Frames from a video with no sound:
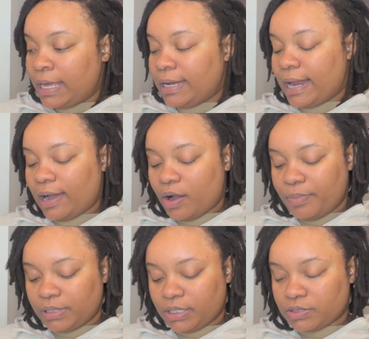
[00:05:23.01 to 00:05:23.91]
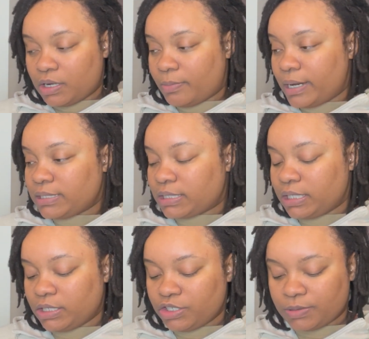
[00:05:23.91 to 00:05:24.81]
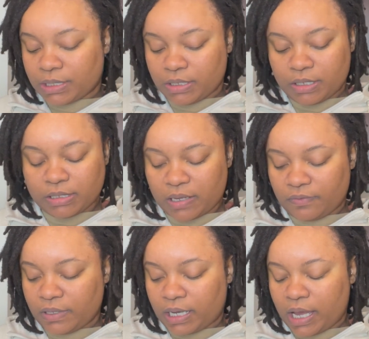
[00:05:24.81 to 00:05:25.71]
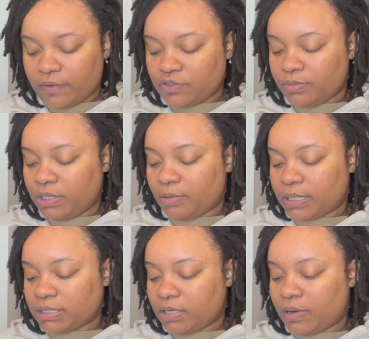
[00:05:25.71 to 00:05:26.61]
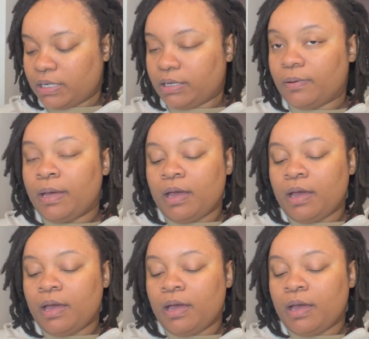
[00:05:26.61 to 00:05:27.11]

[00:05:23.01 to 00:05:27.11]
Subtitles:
Not gonna put this one on my skin just because I feel like I have too many on my skin right now.